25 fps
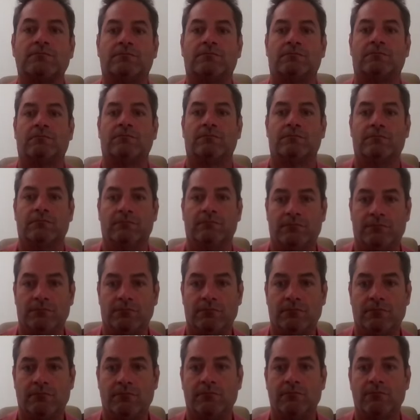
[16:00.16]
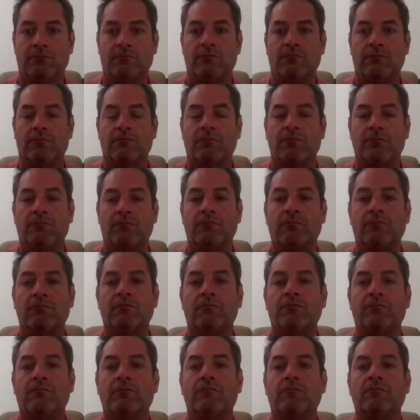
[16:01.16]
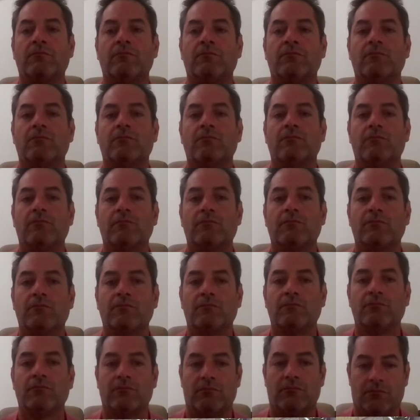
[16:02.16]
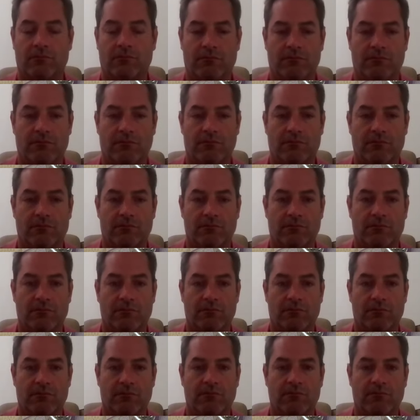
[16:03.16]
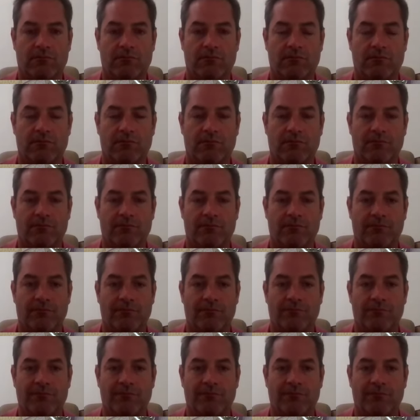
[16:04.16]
(silent)